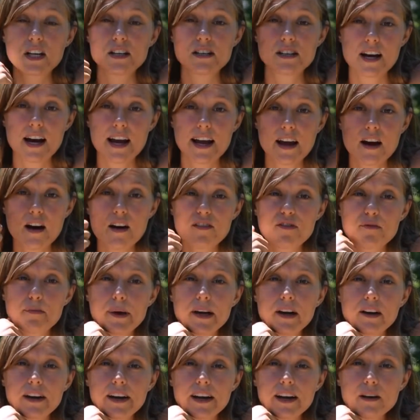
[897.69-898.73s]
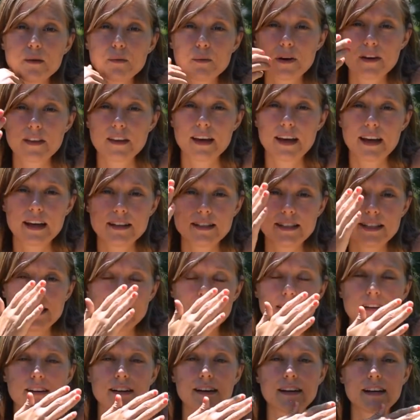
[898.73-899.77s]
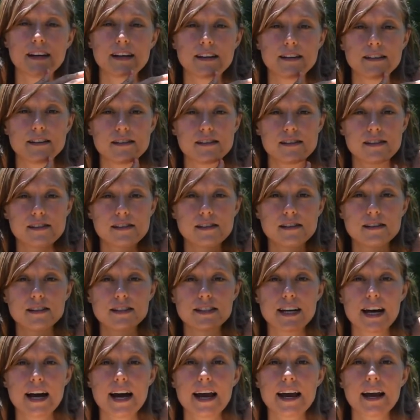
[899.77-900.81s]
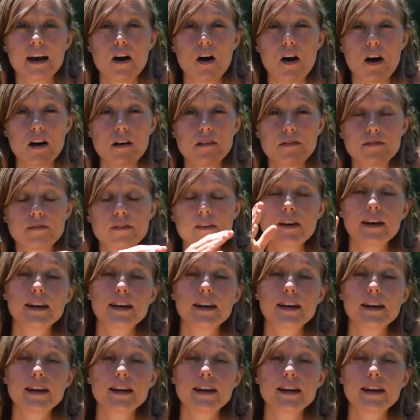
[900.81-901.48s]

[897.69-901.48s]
die-off period where the candida is dying off.